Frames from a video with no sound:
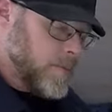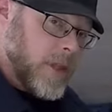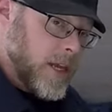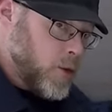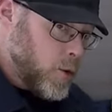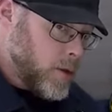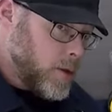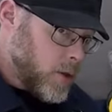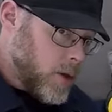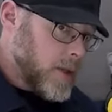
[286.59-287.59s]
uh, you
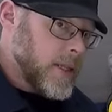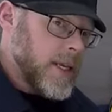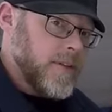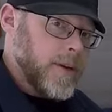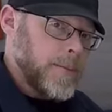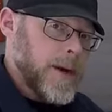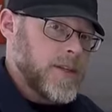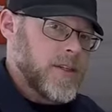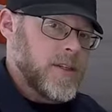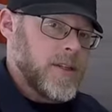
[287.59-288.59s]
could could leave an
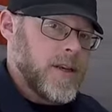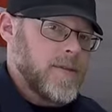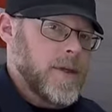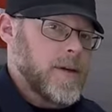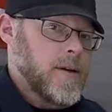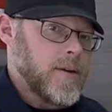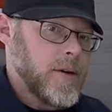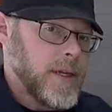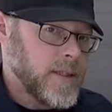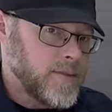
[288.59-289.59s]
impression if the
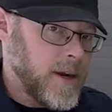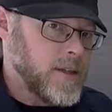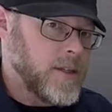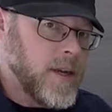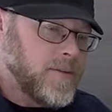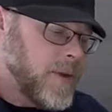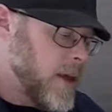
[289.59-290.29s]
concrete is fresh enough,